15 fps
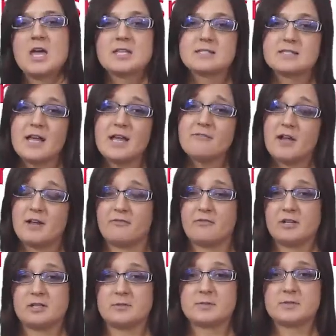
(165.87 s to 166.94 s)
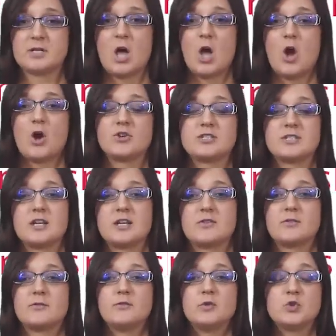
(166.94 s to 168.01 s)
Sci-fi films are set
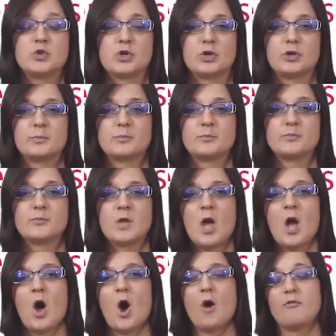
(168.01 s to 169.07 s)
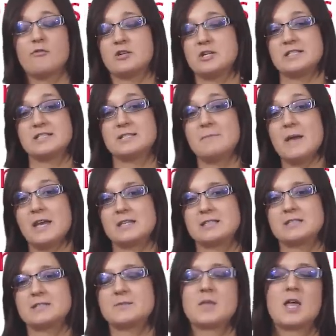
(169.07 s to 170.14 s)
in the future, often in
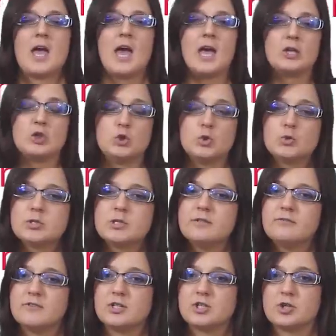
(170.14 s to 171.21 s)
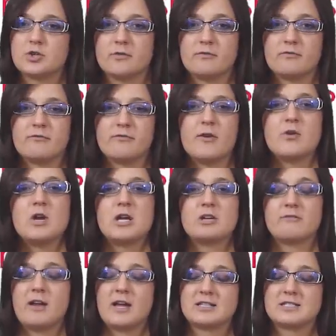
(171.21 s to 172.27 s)
space, and usually feature very
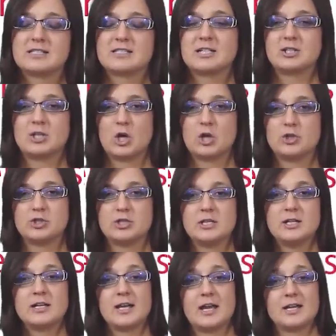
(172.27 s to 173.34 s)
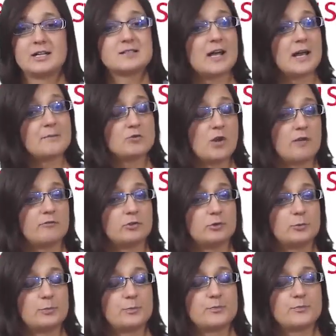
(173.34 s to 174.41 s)
advanced technology like time
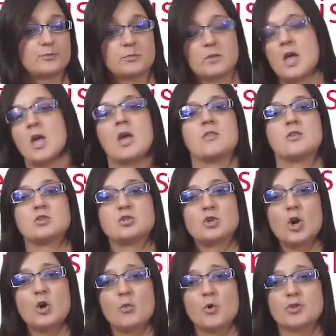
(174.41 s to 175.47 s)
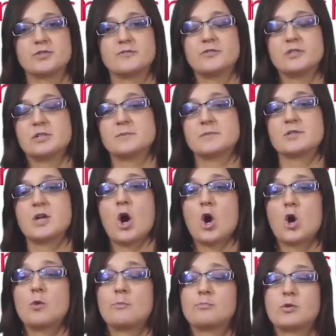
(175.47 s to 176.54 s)
travel. The Star Wars films
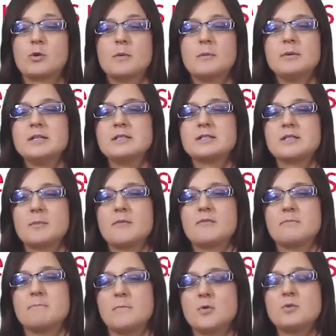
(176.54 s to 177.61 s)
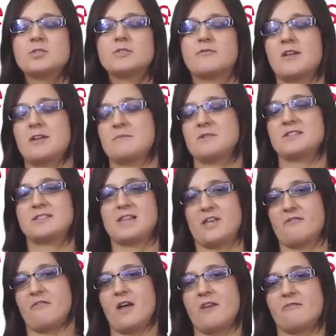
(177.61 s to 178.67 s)
are probably some of the most famous
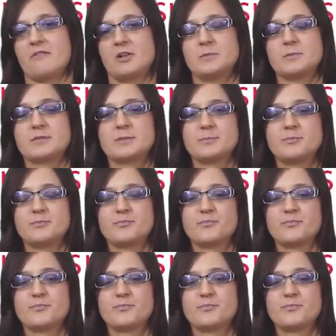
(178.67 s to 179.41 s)
sci-fi films.